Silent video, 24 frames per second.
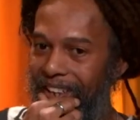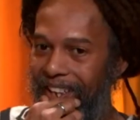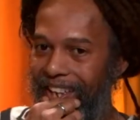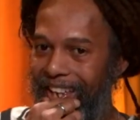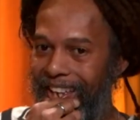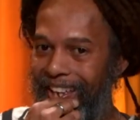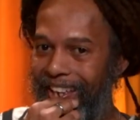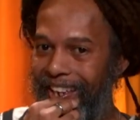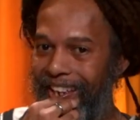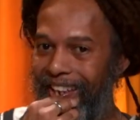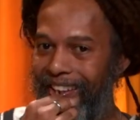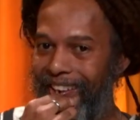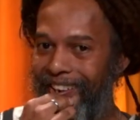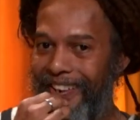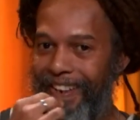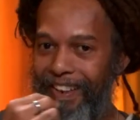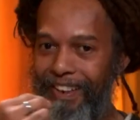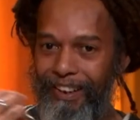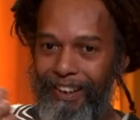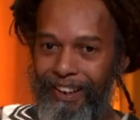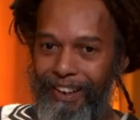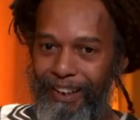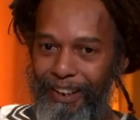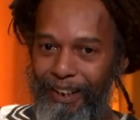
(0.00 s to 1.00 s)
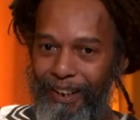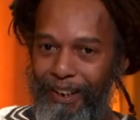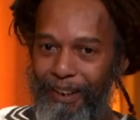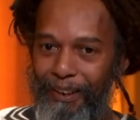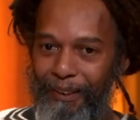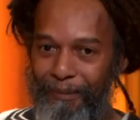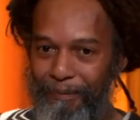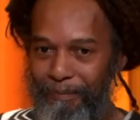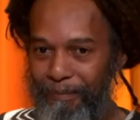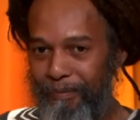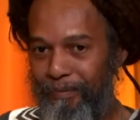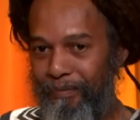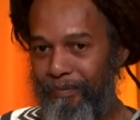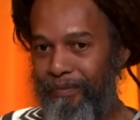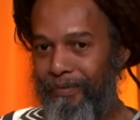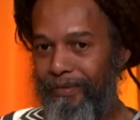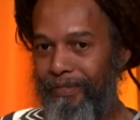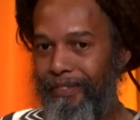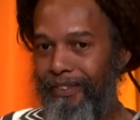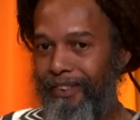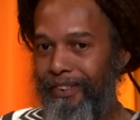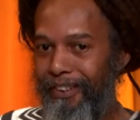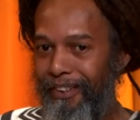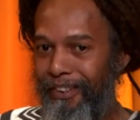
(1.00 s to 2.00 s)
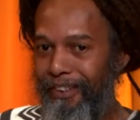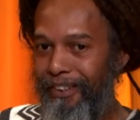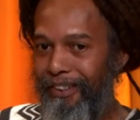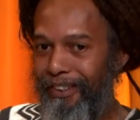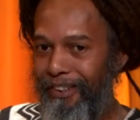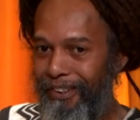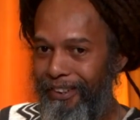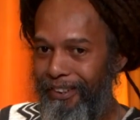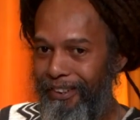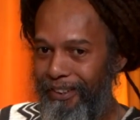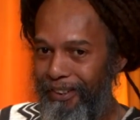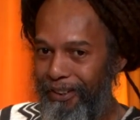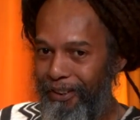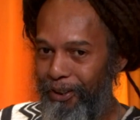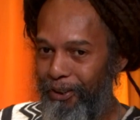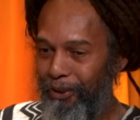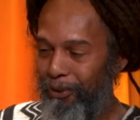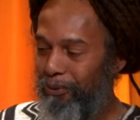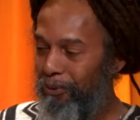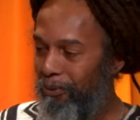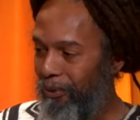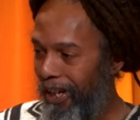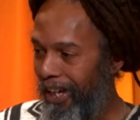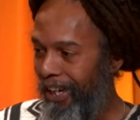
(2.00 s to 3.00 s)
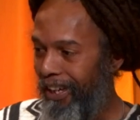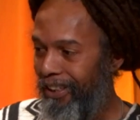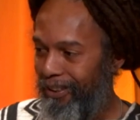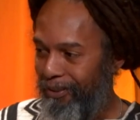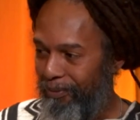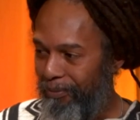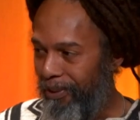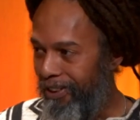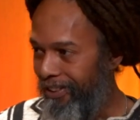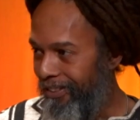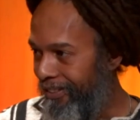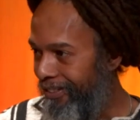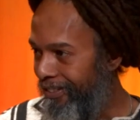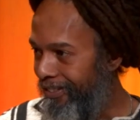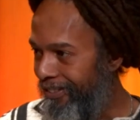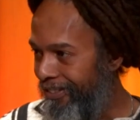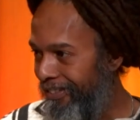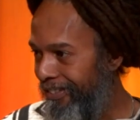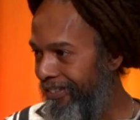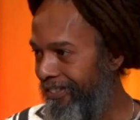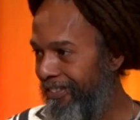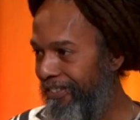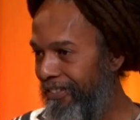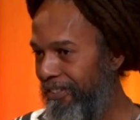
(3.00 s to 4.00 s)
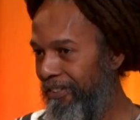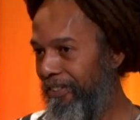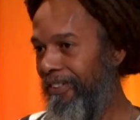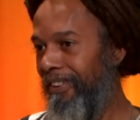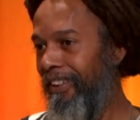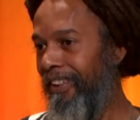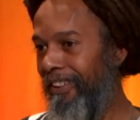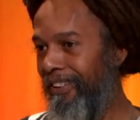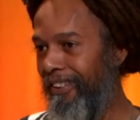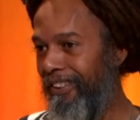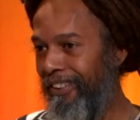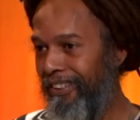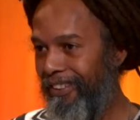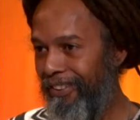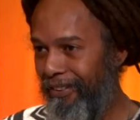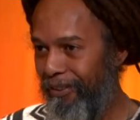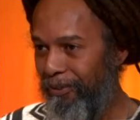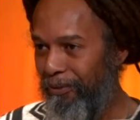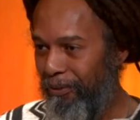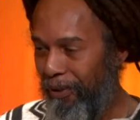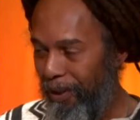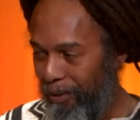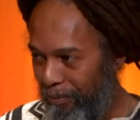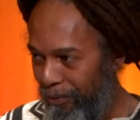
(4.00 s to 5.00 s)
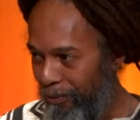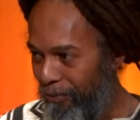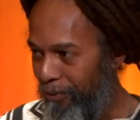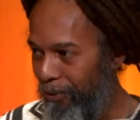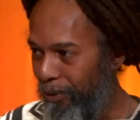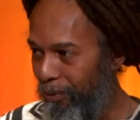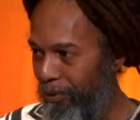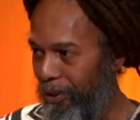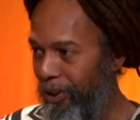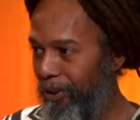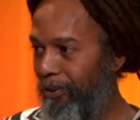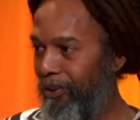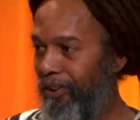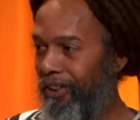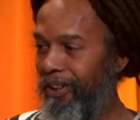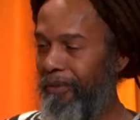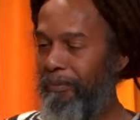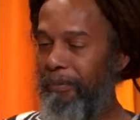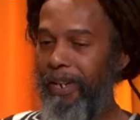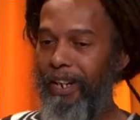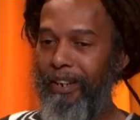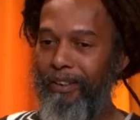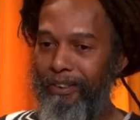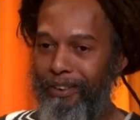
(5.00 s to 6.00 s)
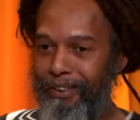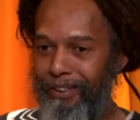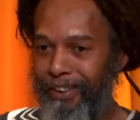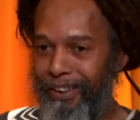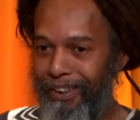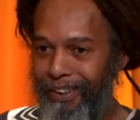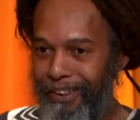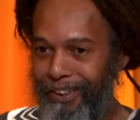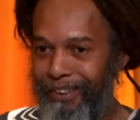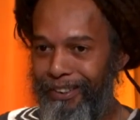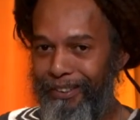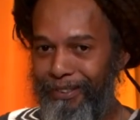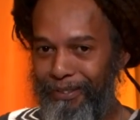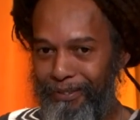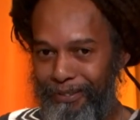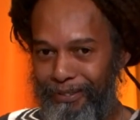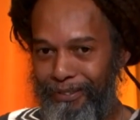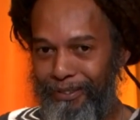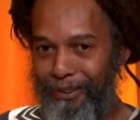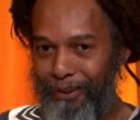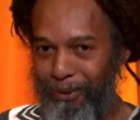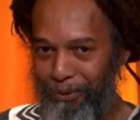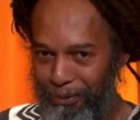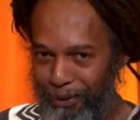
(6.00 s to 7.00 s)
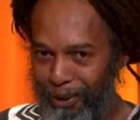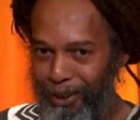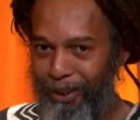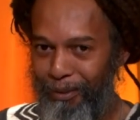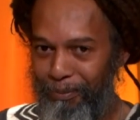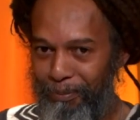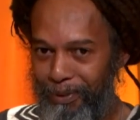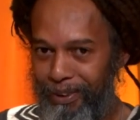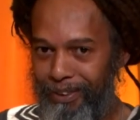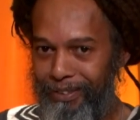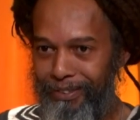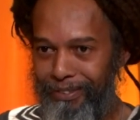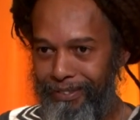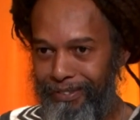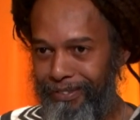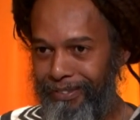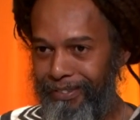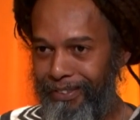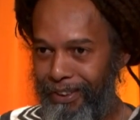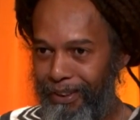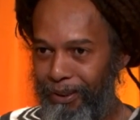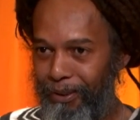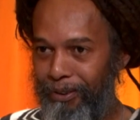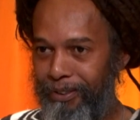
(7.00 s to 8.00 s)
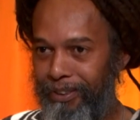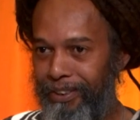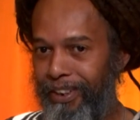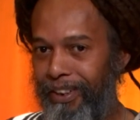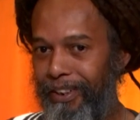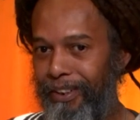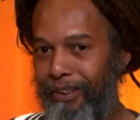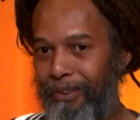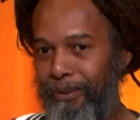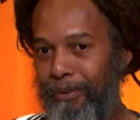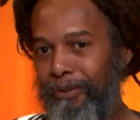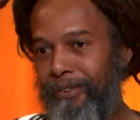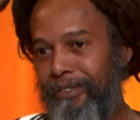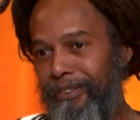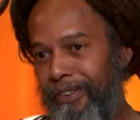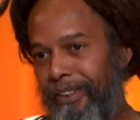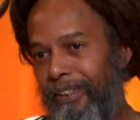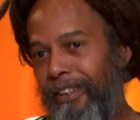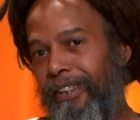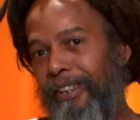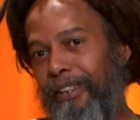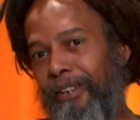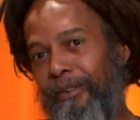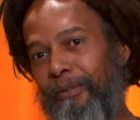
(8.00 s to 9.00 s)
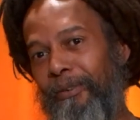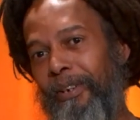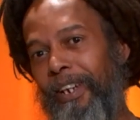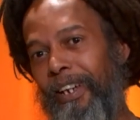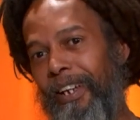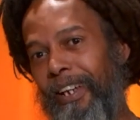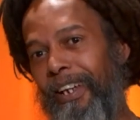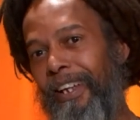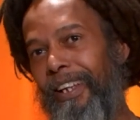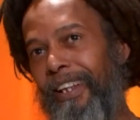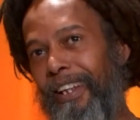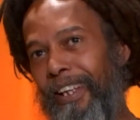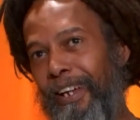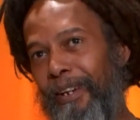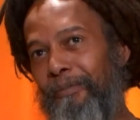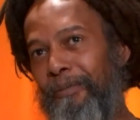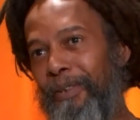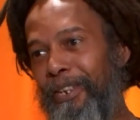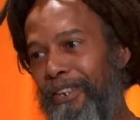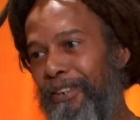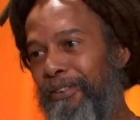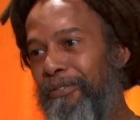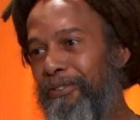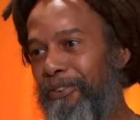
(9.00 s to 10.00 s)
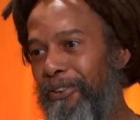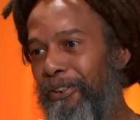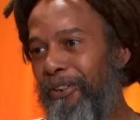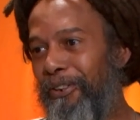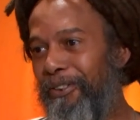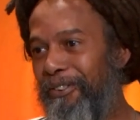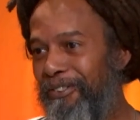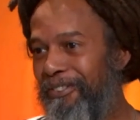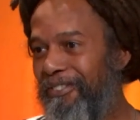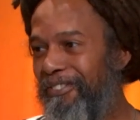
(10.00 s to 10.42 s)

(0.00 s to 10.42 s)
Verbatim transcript: and uh, you asked me, like right before we gonna get married, uh, do you love me? And I was like, well, I believe so.